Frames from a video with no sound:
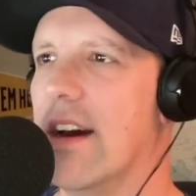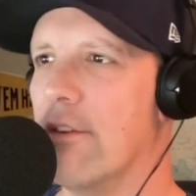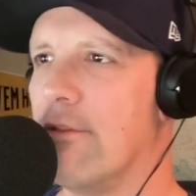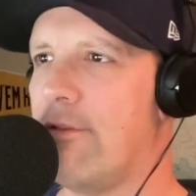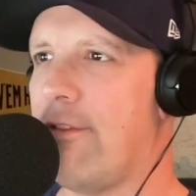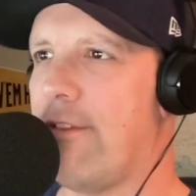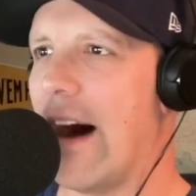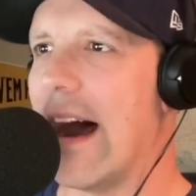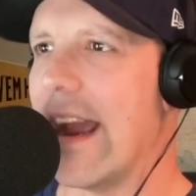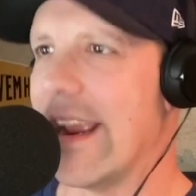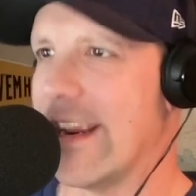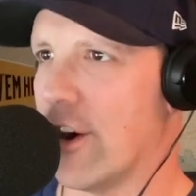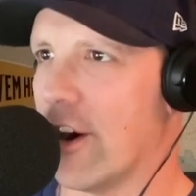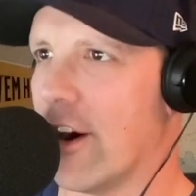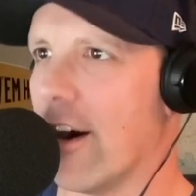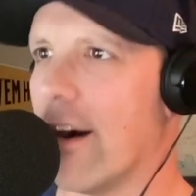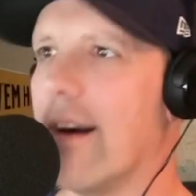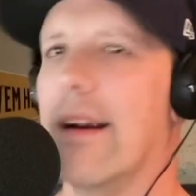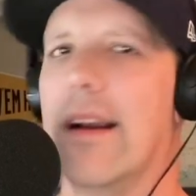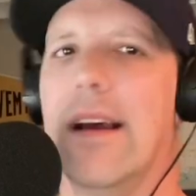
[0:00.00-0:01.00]

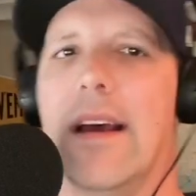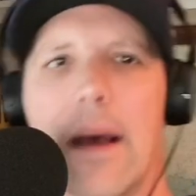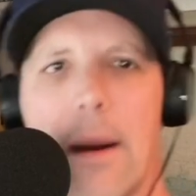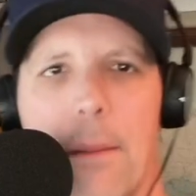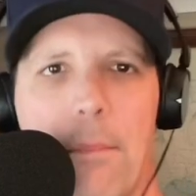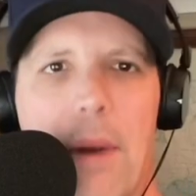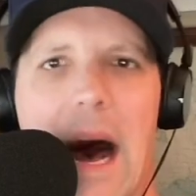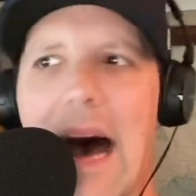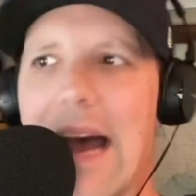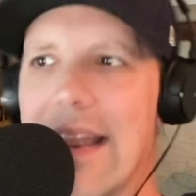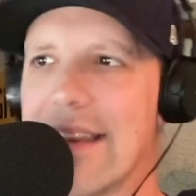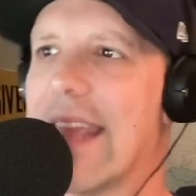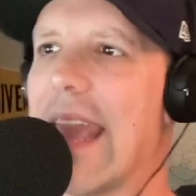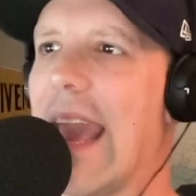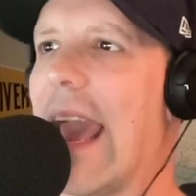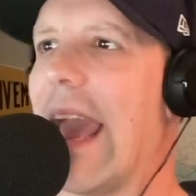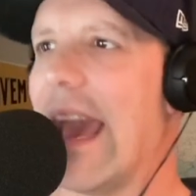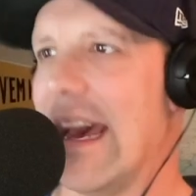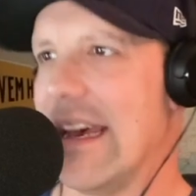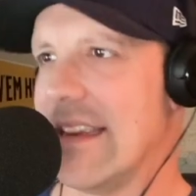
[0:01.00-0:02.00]
finer
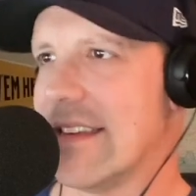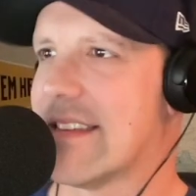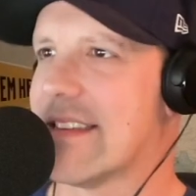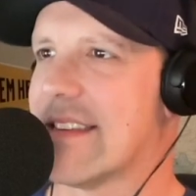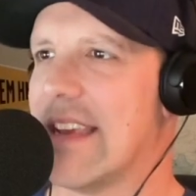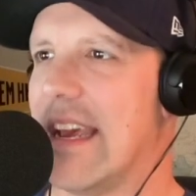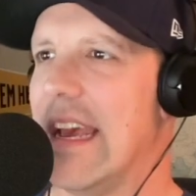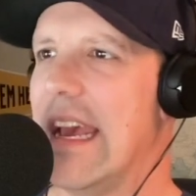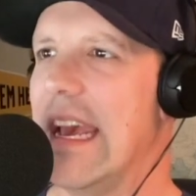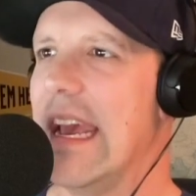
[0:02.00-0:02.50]
podcasts.